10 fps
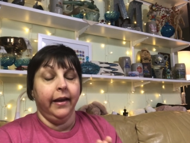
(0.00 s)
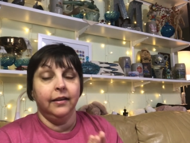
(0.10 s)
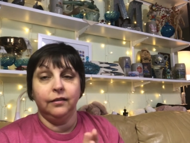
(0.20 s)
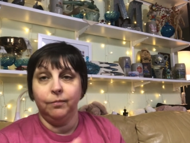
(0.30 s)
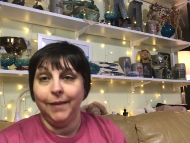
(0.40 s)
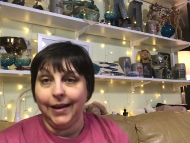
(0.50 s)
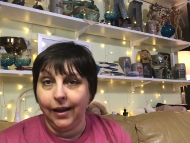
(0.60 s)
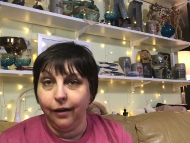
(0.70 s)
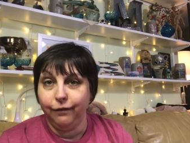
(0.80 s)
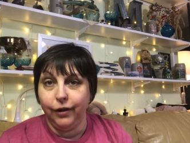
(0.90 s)
as many
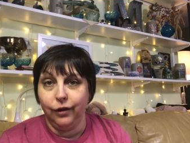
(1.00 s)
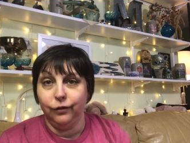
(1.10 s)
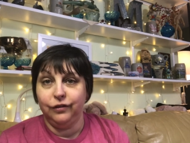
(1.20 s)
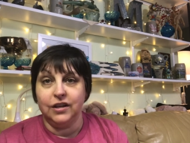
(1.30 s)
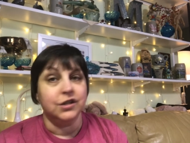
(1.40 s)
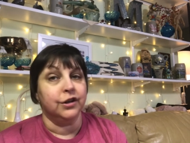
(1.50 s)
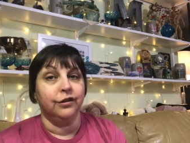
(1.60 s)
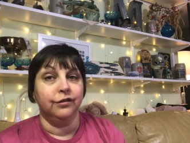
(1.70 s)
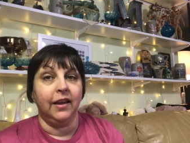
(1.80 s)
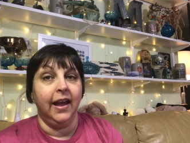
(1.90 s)
of you
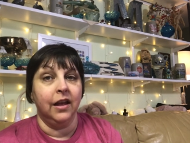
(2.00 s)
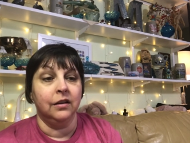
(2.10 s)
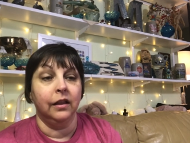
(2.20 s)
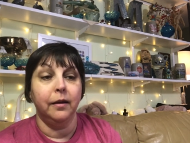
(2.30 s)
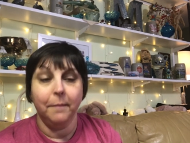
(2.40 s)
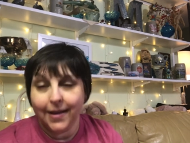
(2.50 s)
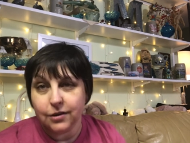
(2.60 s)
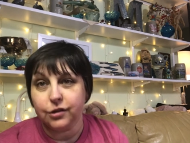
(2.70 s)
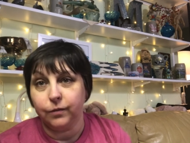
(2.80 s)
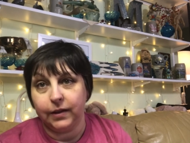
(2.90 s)
stitchers can
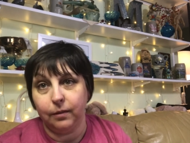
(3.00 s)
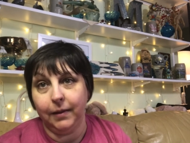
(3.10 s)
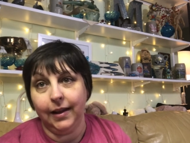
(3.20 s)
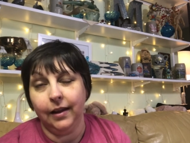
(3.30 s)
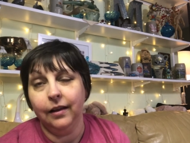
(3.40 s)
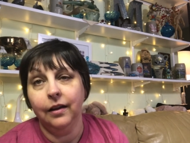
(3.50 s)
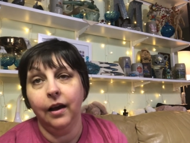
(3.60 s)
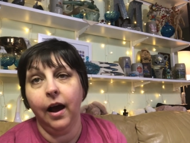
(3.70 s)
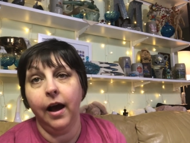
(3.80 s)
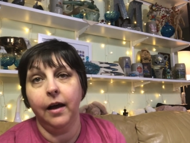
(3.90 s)
lament with me,
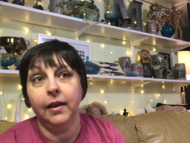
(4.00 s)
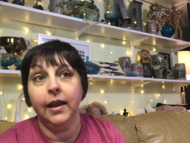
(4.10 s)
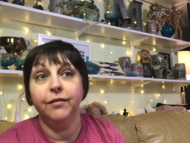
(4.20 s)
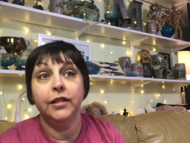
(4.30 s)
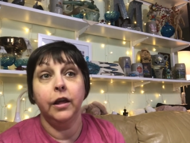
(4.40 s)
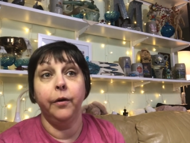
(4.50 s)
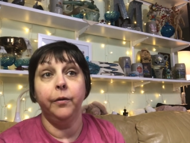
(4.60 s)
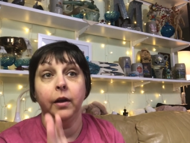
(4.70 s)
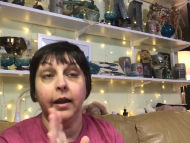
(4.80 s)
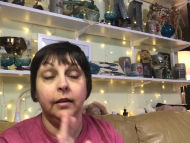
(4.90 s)
uh, even
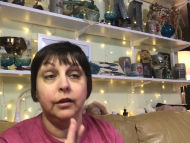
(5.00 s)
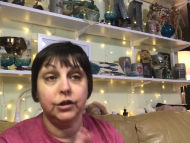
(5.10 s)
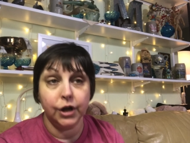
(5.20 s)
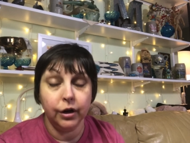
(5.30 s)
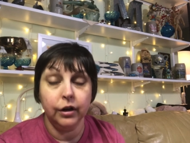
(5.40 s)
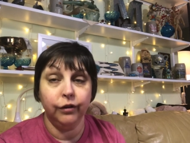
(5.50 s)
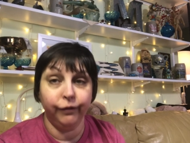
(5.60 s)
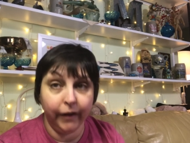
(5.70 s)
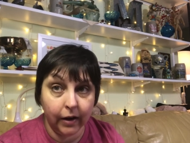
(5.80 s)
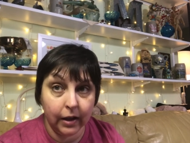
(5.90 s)
though the chart is
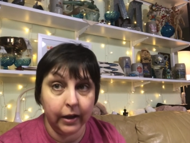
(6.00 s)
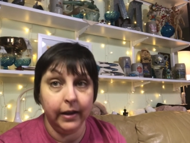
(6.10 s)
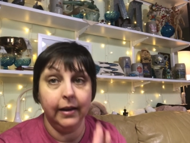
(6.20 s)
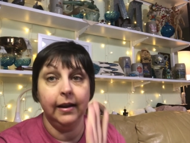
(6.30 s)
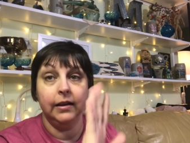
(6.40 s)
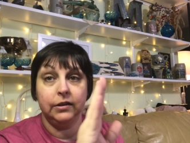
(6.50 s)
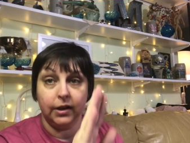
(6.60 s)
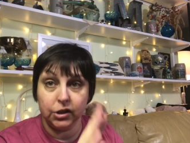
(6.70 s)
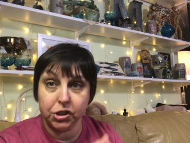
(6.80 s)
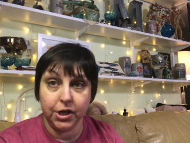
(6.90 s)
very good, it
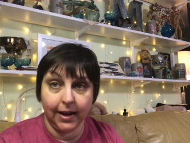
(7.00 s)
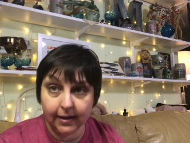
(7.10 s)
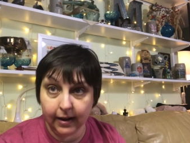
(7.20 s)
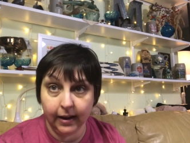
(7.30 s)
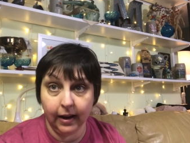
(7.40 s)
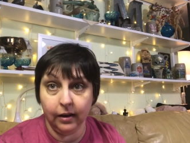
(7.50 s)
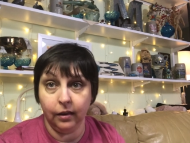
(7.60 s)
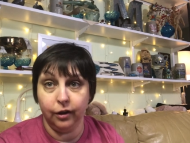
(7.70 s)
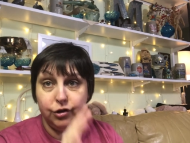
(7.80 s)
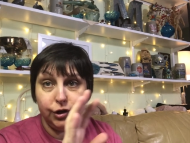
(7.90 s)
does shade in
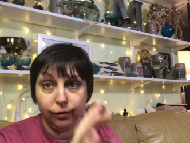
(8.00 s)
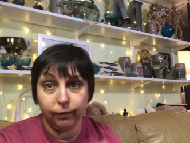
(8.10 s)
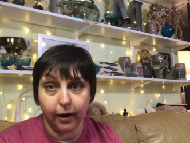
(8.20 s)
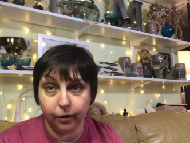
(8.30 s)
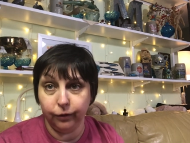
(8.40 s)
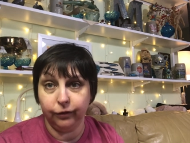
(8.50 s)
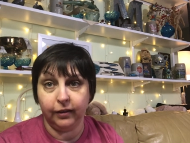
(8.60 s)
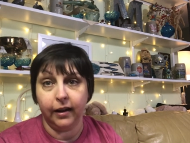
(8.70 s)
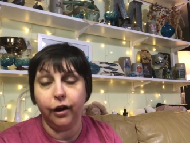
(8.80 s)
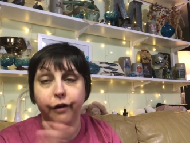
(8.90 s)
the two rows
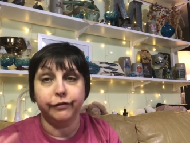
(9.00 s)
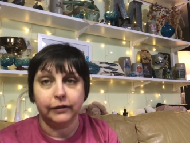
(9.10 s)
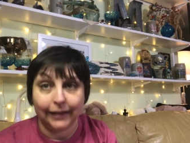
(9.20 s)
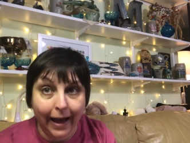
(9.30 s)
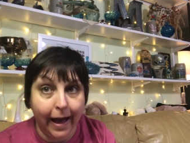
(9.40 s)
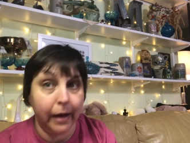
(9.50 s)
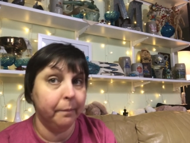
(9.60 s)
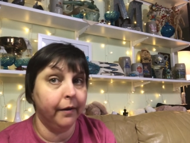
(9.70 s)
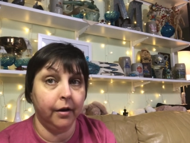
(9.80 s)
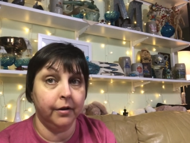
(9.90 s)
that overlap
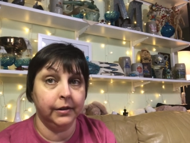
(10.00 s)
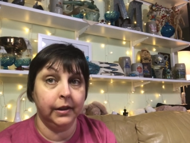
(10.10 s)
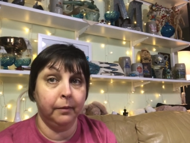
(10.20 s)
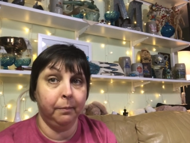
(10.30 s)
on the